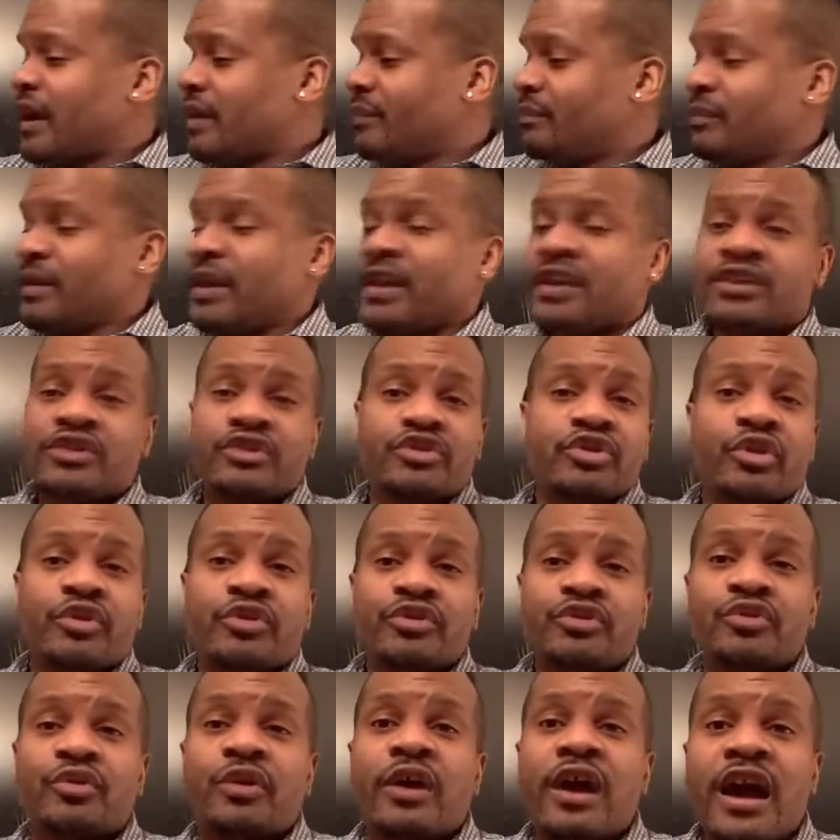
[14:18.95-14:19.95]
Made it turn
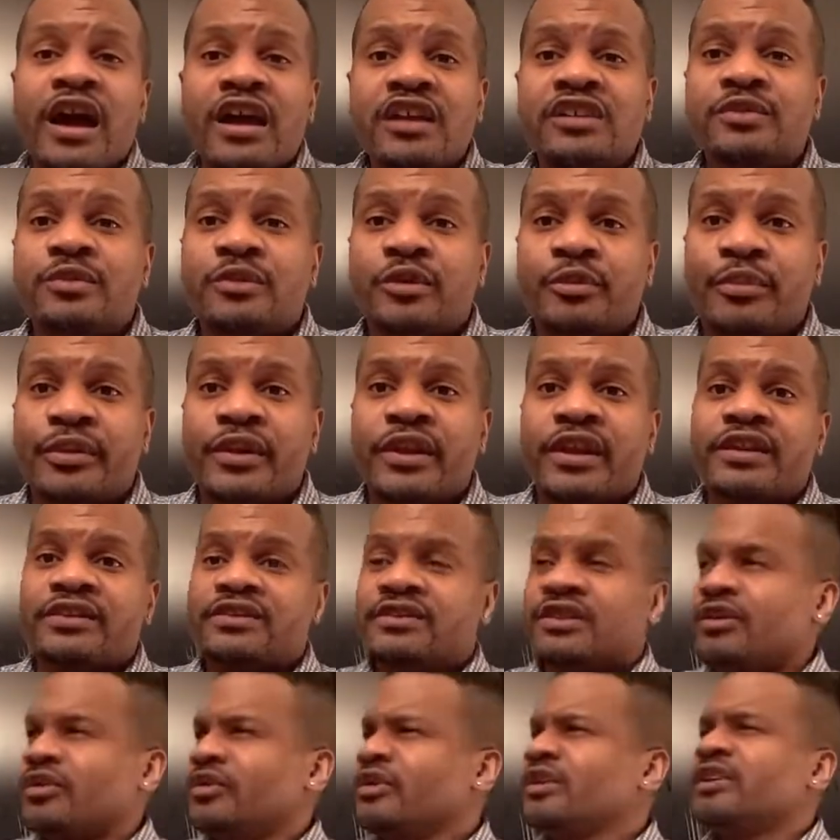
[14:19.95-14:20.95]
to a hospital bed. I
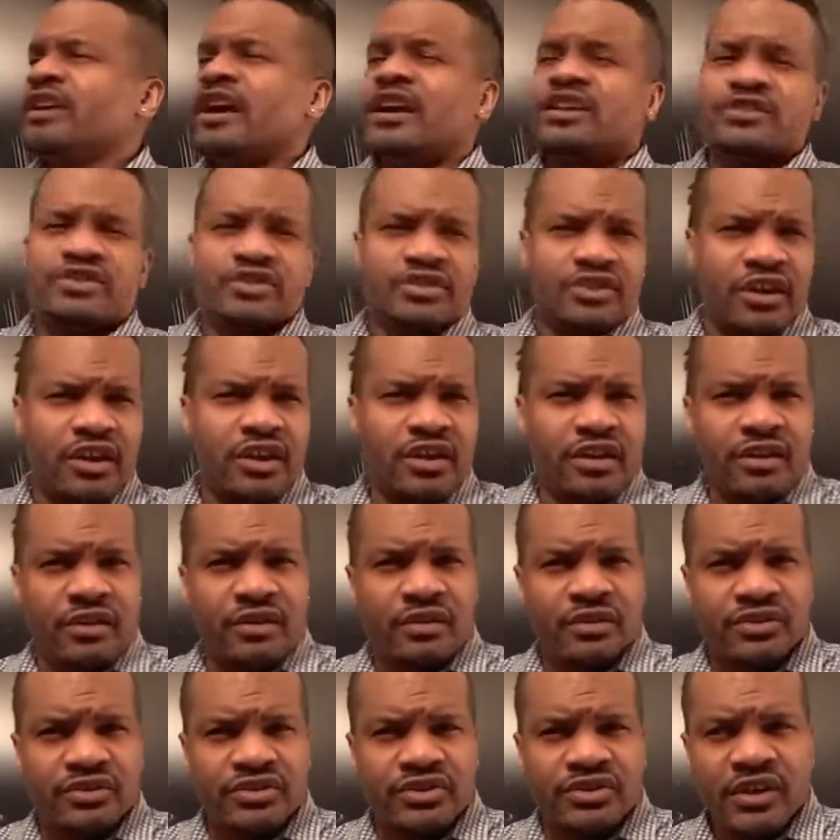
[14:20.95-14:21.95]
said, well, he got
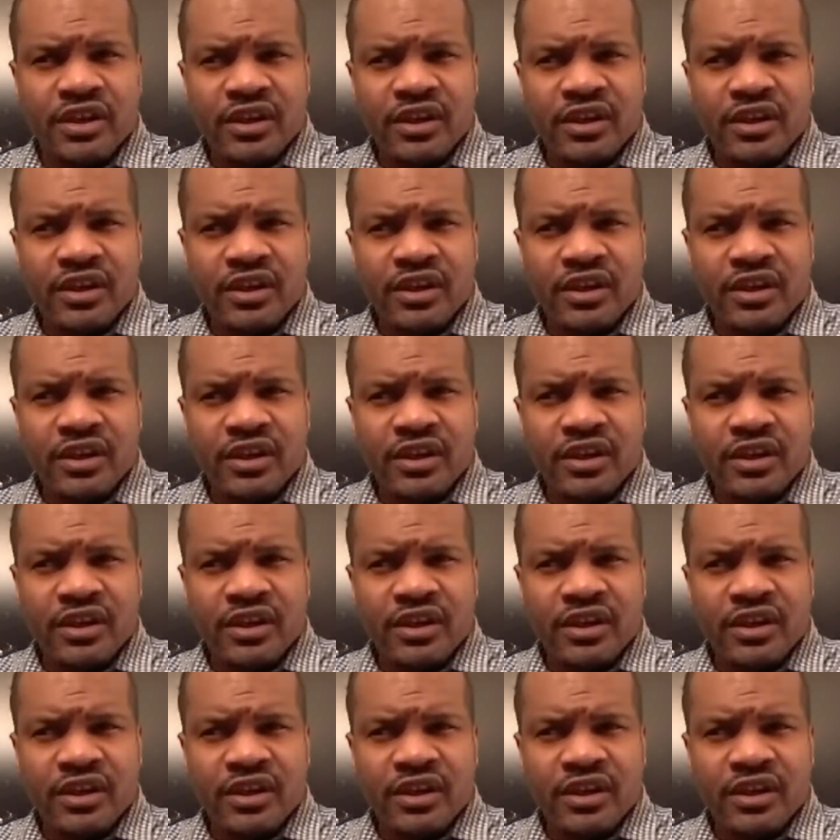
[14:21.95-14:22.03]
skills.